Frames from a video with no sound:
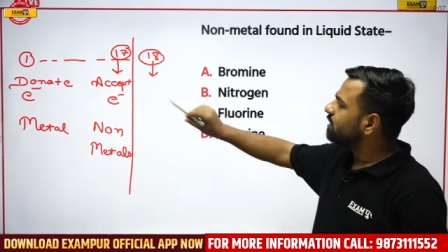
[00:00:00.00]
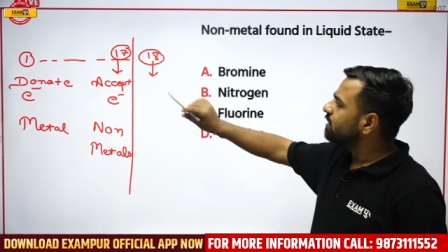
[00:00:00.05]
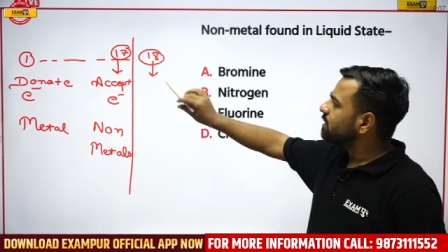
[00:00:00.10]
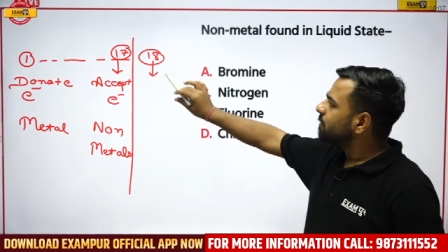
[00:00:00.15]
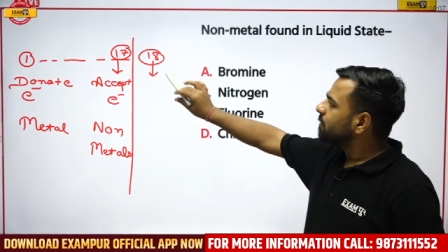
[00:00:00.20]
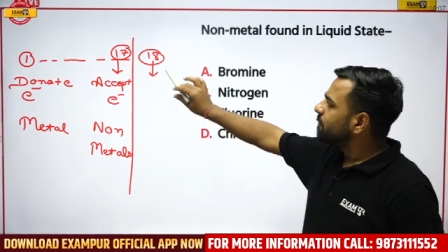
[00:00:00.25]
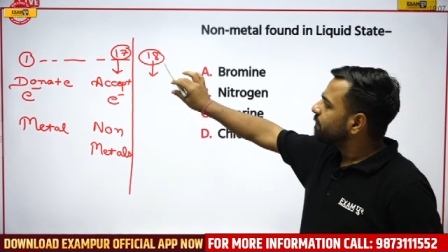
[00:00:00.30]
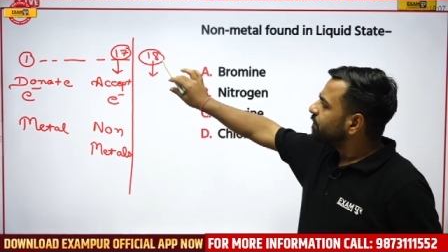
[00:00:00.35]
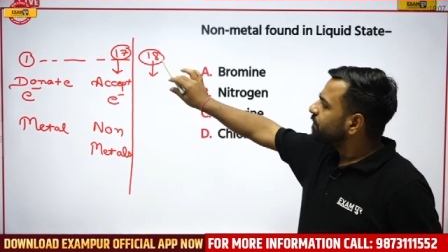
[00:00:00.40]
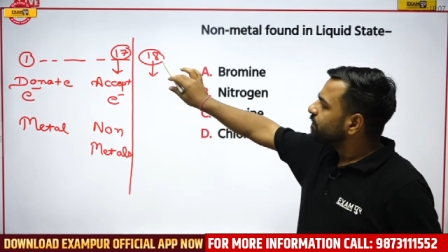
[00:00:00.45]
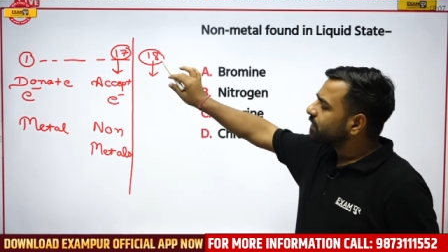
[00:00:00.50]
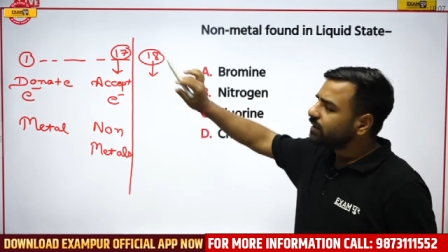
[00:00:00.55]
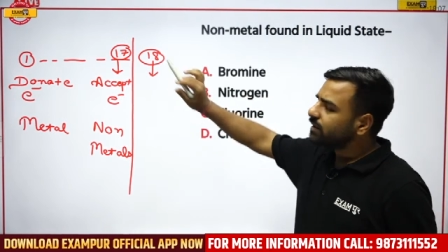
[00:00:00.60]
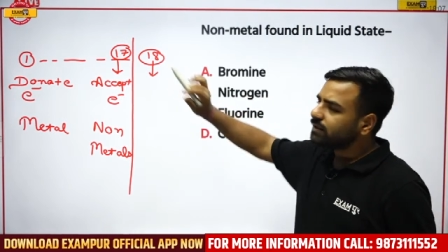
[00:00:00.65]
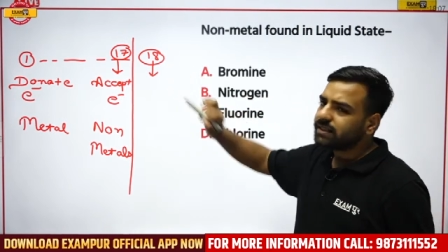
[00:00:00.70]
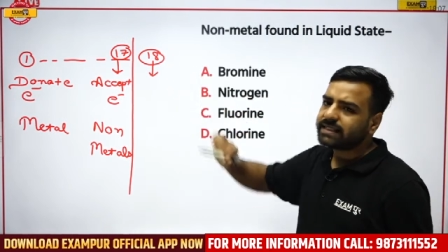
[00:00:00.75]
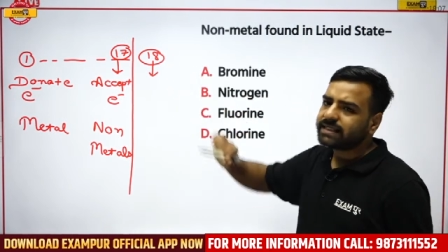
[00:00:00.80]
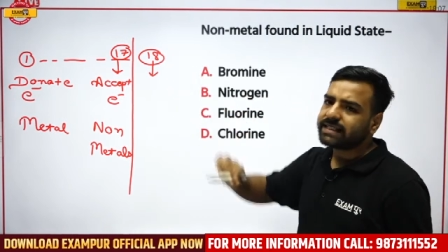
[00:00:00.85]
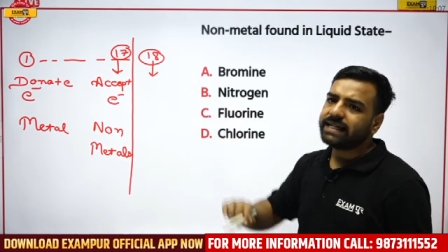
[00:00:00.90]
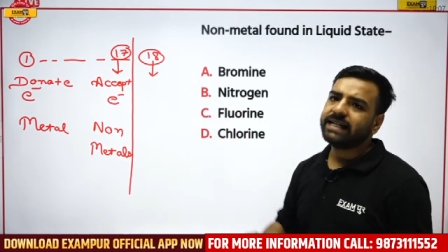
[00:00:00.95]
My question
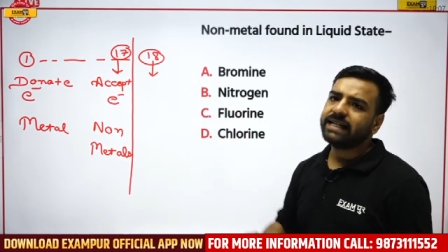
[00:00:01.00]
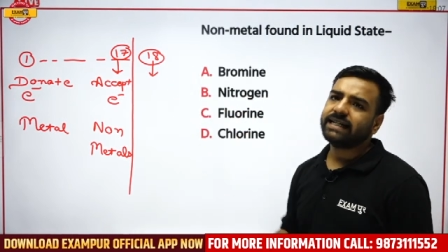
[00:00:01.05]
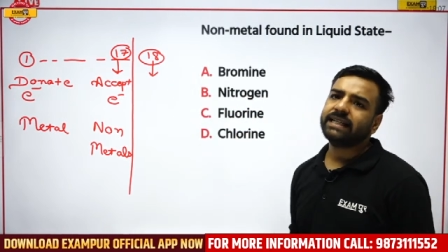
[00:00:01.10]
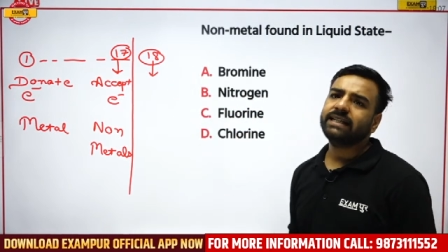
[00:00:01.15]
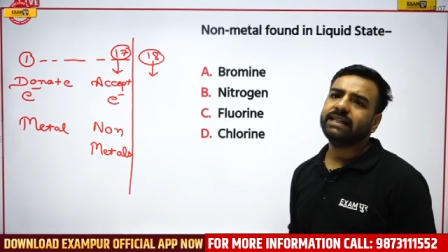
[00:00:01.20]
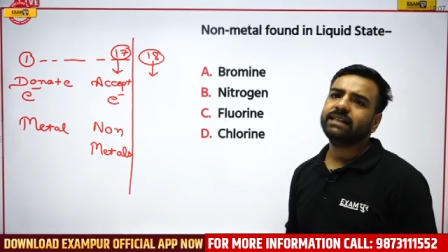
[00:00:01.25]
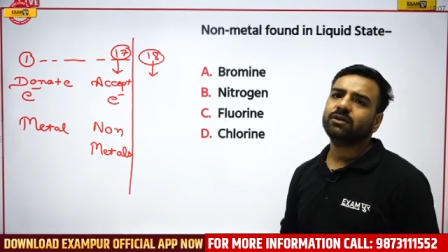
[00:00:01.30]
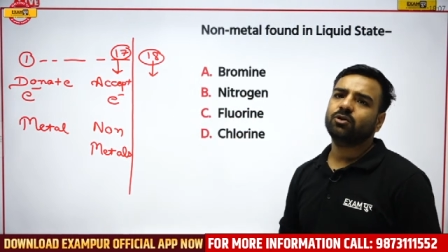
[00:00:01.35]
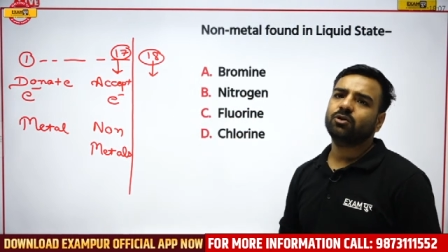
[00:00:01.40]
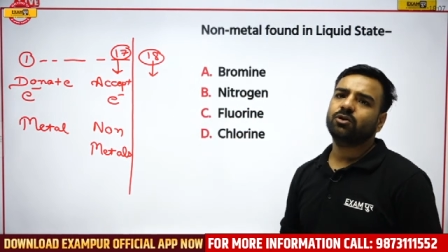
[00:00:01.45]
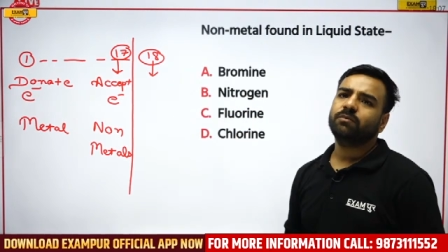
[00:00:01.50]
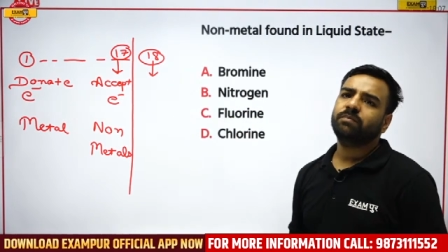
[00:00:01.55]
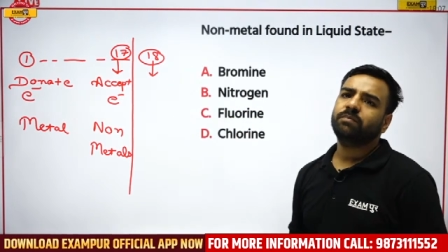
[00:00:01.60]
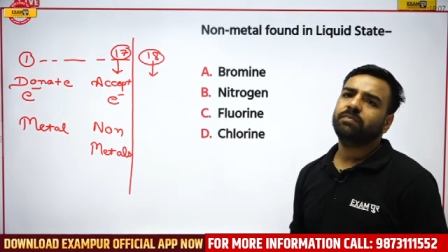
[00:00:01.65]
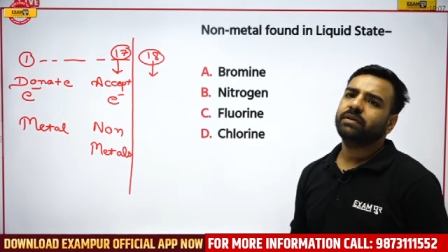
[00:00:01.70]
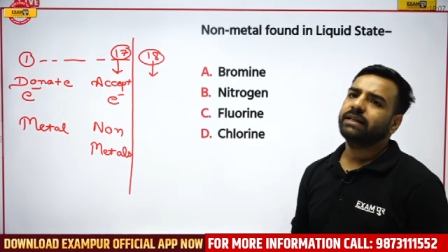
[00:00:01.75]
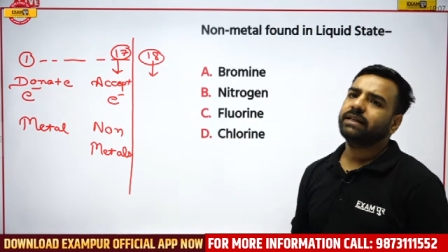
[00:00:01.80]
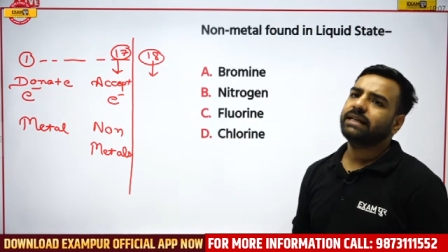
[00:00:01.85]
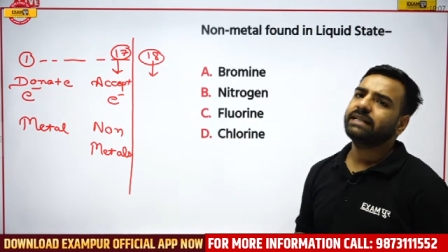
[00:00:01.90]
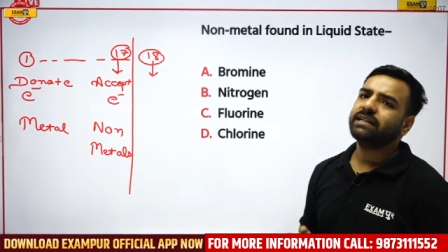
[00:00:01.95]
is, this
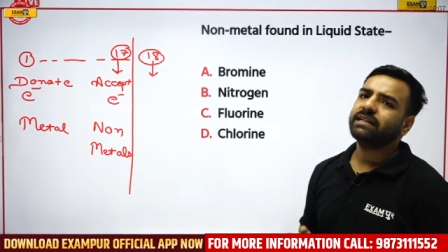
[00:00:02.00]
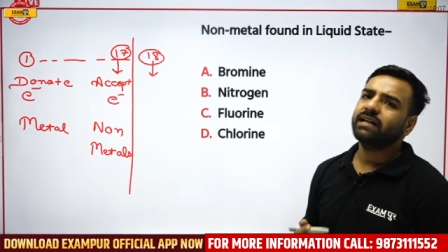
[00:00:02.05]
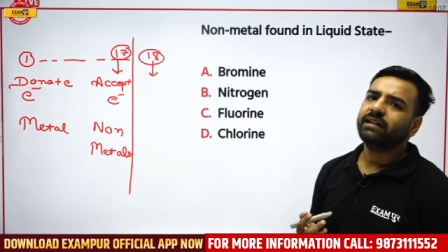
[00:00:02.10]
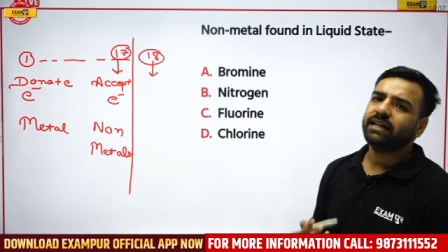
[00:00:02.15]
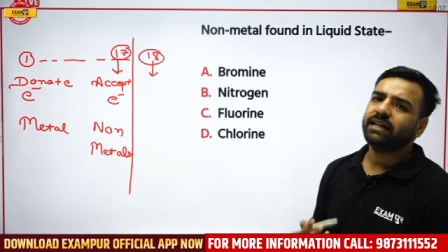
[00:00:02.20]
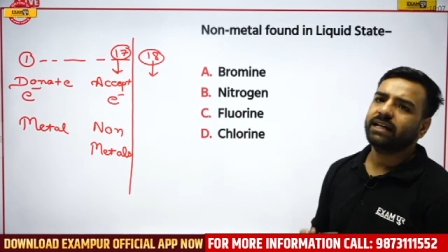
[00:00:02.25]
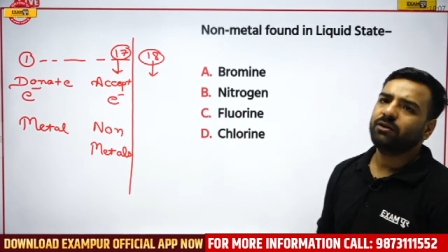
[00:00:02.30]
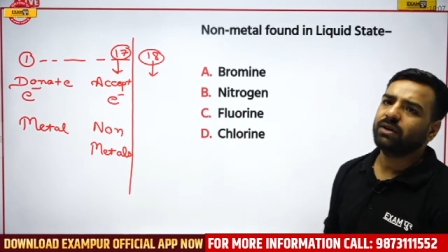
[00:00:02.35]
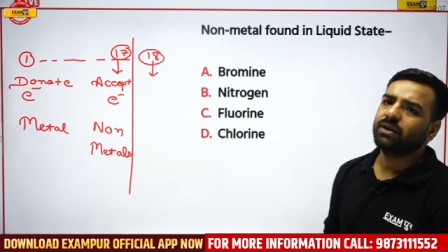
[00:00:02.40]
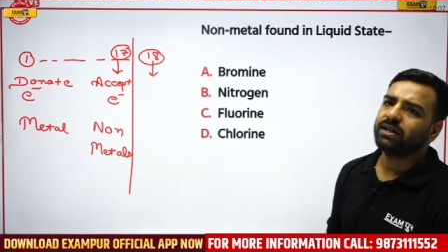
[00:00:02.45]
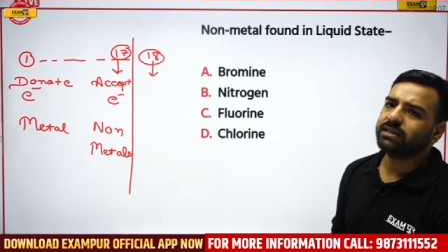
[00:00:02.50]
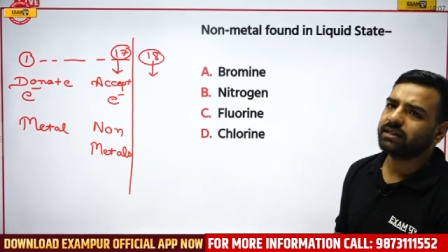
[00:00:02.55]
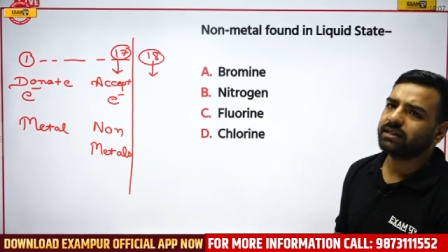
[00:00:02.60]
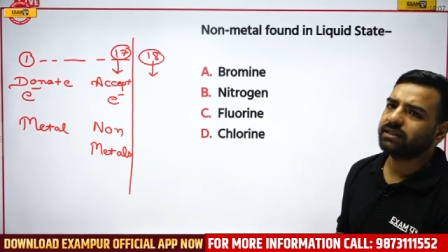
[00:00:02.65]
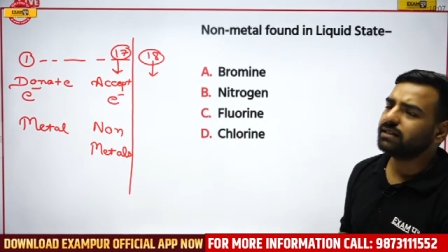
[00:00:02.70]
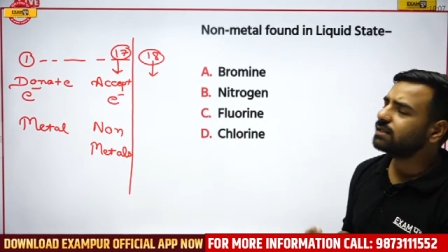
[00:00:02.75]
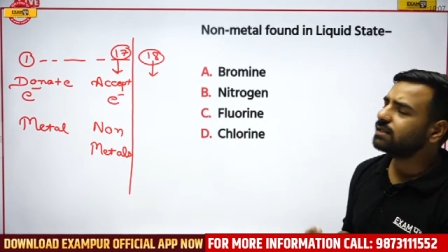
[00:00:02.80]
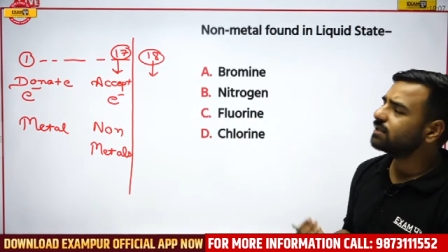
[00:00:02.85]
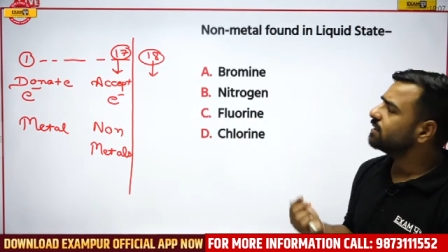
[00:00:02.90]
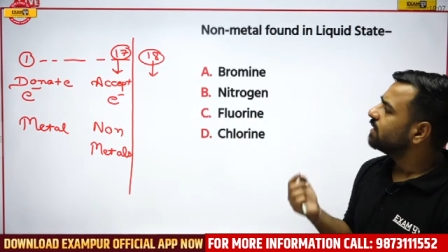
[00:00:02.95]
18th group,
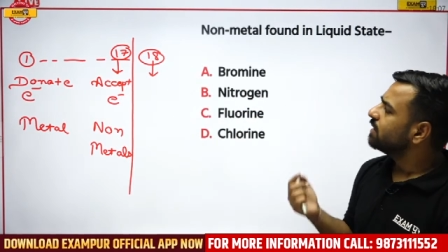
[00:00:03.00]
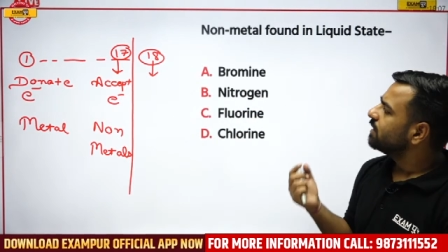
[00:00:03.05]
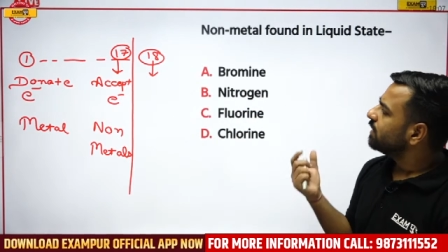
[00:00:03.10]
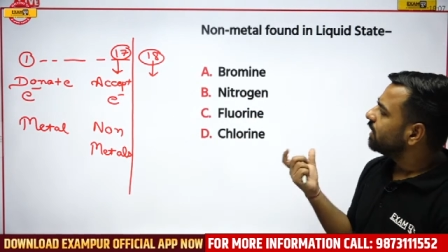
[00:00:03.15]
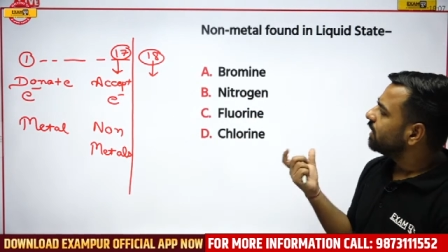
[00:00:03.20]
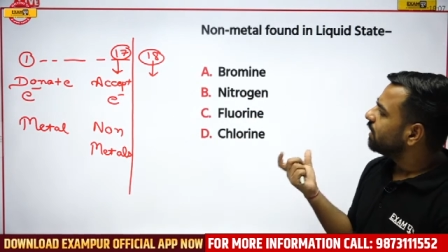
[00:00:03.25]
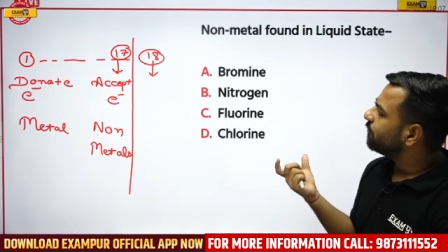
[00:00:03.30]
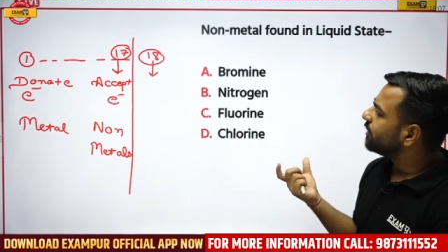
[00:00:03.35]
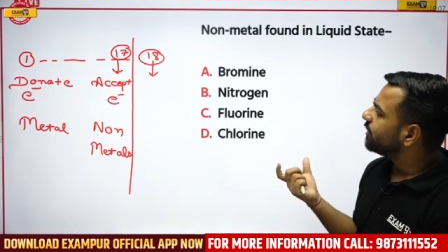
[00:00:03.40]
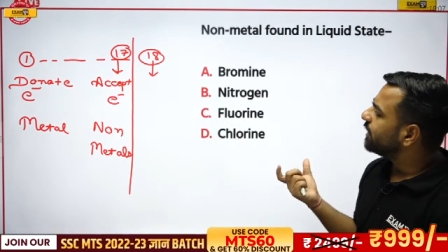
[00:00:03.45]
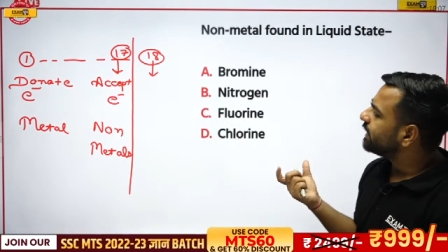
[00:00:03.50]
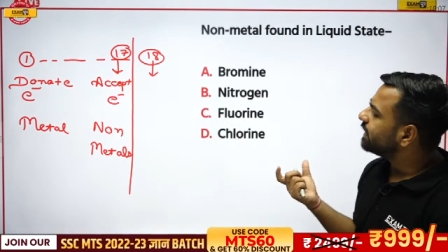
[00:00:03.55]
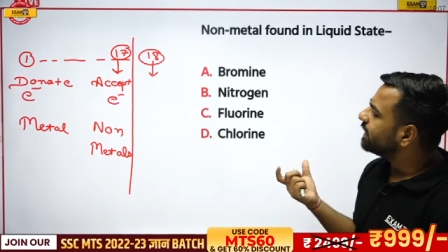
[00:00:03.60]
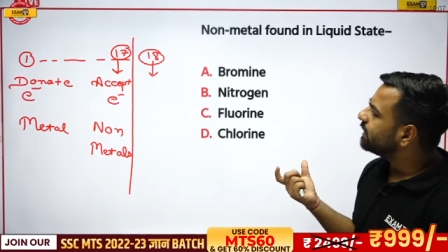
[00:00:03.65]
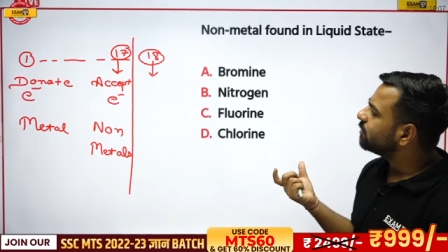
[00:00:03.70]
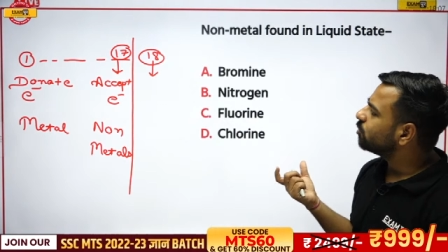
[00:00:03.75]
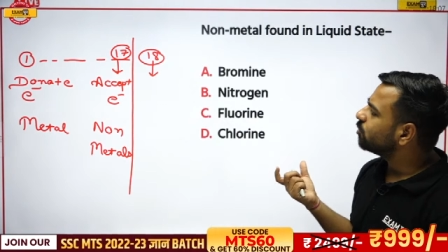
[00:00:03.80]
Ishan, can you answer this?